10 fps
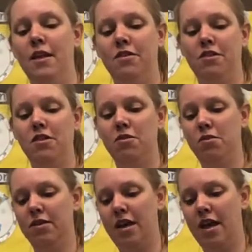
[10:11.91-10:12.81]
So you
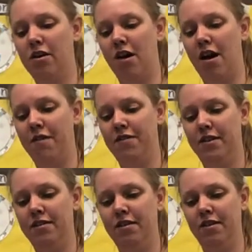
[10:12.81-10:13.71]
will take off
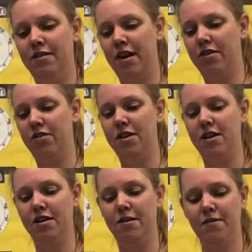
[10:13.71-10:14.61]
this little section
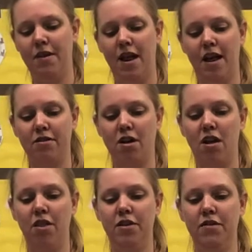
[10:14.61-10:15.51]
here that has
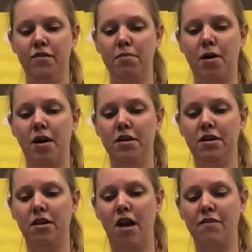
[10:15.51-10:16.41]
all of the different
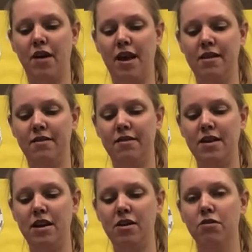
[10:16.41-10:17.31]
parts of a
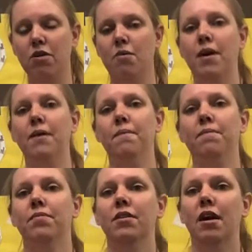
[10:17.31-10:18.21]
seed growing.
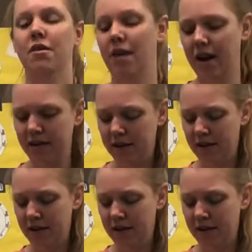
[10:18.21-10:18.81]
All right.